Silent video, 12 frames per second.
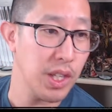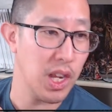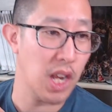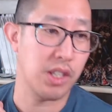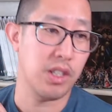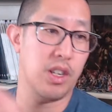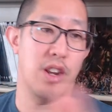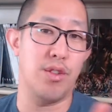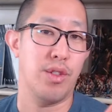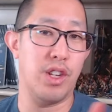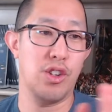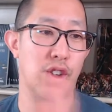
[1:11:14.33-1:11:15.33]
Yes. I
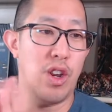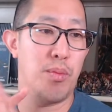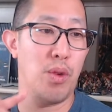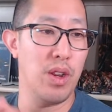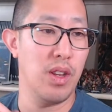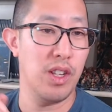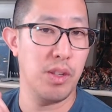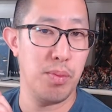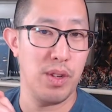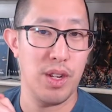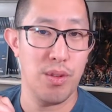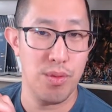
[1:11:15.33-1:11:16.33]
don't think there's any point list
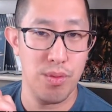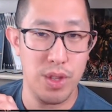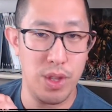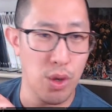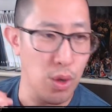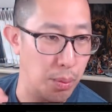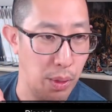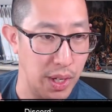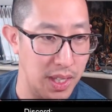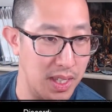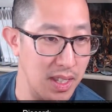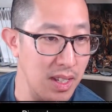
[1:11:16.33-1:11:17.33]
building with the old
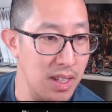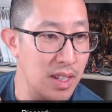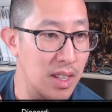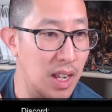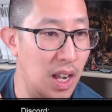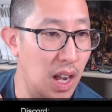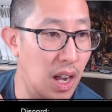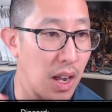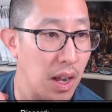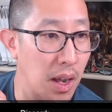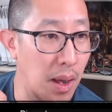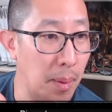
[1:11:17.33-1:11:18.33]
points.
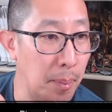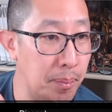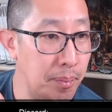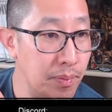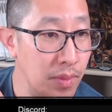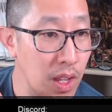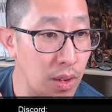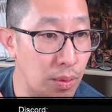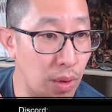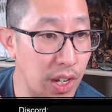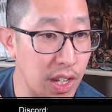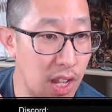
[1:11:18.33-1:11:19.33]
Running
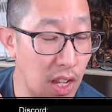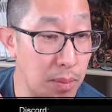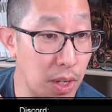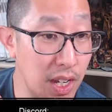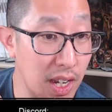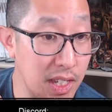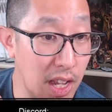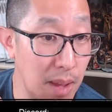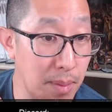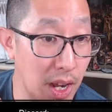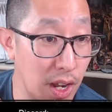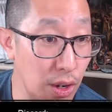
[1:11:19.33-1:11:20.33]
Telemon next
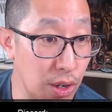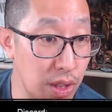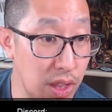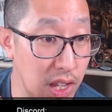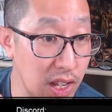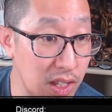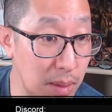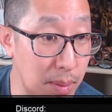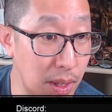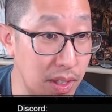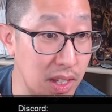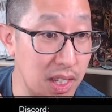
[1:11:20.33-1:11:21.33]
game. I hear good things
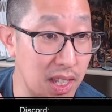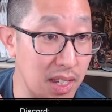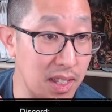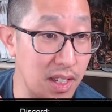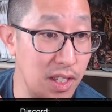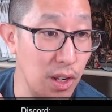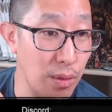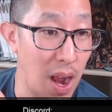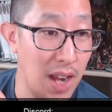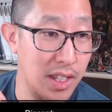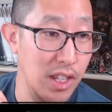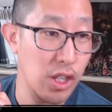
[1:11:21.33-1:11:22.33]
about the Cestus
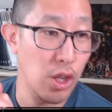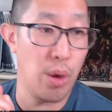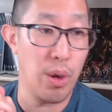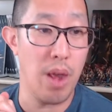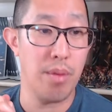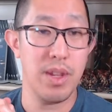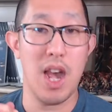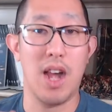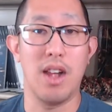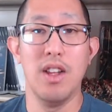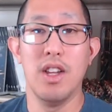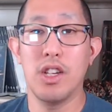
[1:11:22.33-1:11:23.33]
Arachnus loadout.
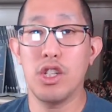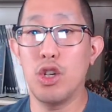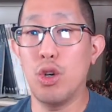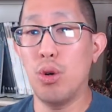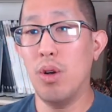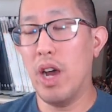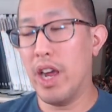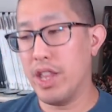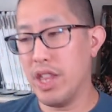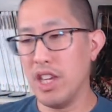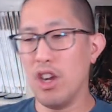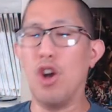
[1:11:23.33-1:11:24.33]
Yeah. So I
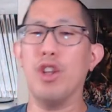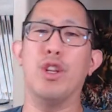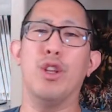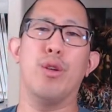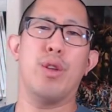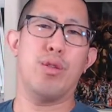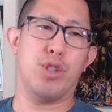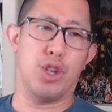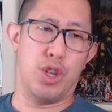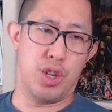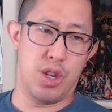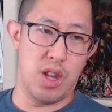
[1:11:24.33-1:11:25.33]
think all the loadouts
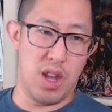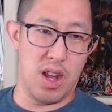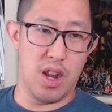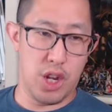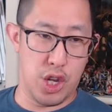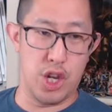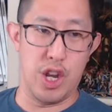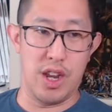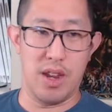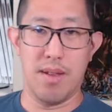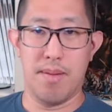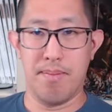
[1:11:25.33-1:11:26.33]
are
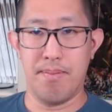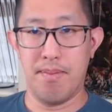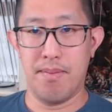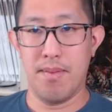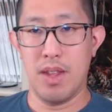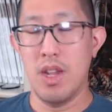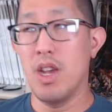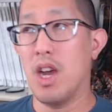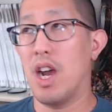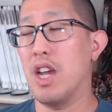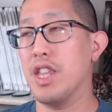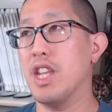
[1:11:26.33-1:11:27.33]
good.
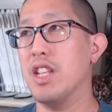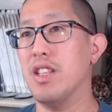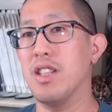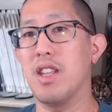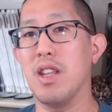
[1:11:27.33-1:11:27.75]
I think